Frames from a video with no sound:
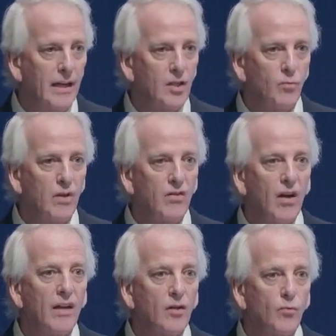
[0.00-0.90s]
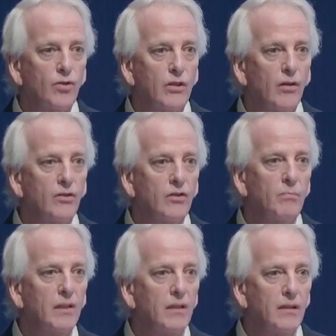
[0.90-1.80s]
as we thought it was going to
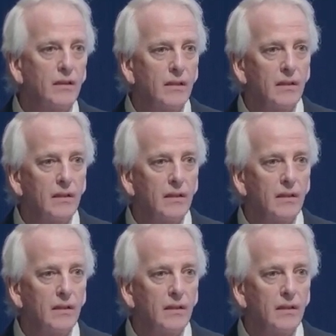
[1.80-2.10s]
be